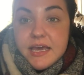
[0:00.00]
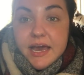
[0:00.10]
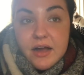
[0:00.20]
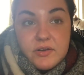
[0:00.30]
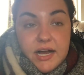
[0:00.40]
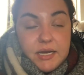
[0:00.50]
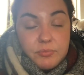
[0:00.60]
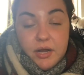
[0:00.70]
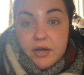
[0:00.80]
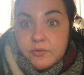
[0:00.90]
how God
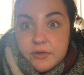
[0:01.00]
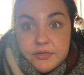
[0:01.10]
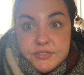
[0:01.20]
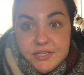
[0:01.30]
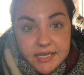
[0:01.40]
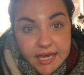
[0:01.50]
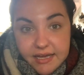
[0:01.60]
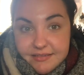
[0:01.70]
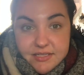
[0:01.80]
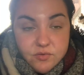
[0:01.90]
brought order to the
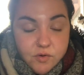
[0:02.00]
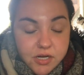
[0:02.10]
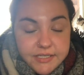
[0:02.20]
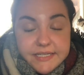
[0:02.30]
chaos of the world.